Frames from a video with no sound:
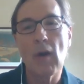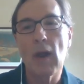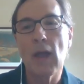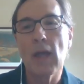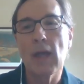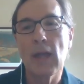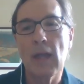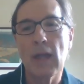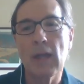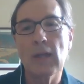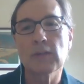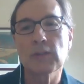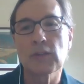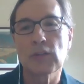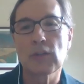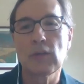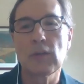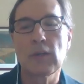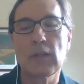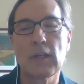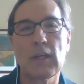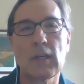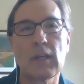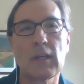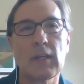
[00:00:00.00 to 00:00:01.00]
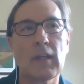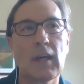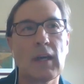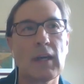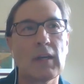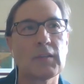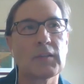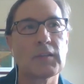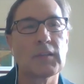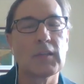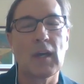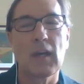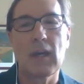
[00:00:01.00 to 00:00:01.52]
before I answered
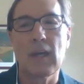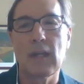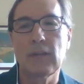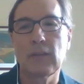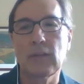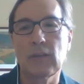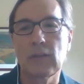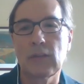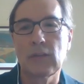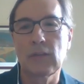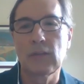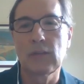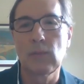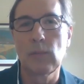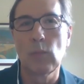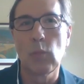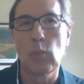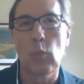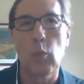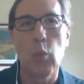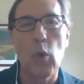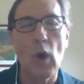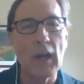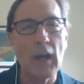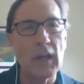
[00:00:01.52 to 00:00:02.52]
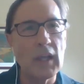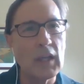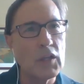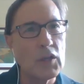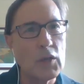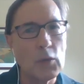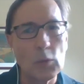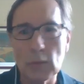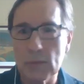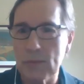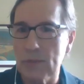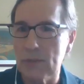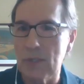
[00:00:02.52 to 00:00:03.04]
it, I said,
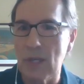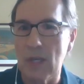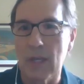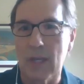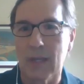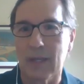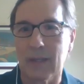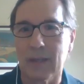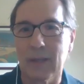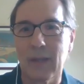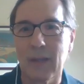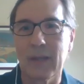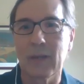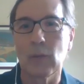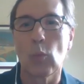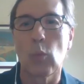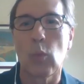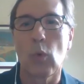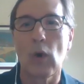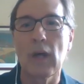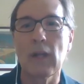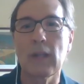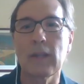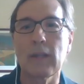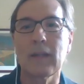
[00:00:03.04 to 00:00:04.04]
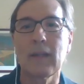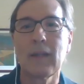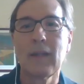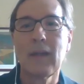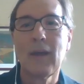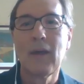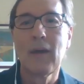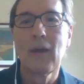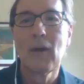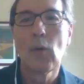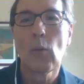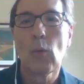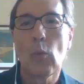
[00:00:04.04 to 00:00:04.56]
what are you seeing? Like,
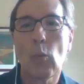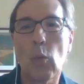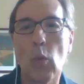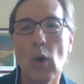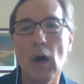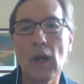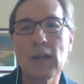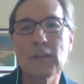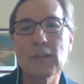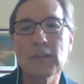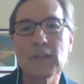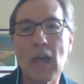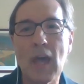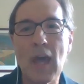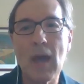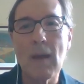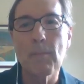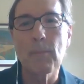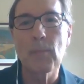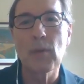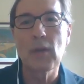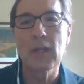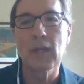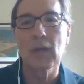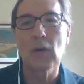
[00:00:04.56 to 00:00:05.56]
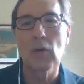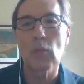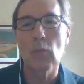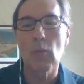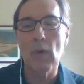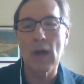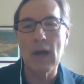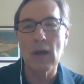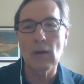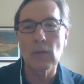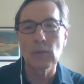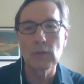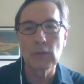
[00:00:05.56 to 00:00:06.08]
what is
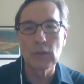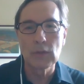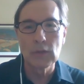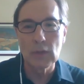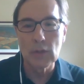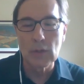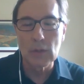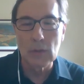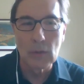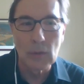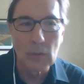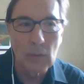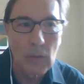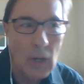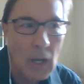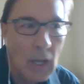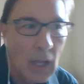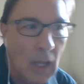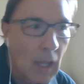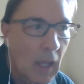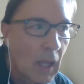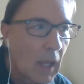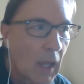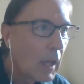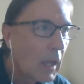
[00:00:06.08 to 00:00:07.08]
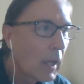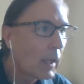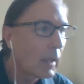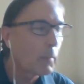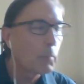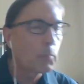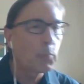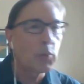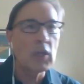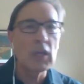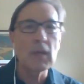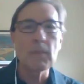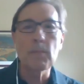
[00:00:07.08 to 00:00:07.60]
happening around you?
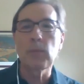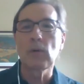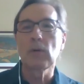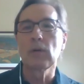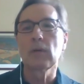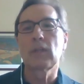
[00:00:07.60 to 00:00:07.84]
And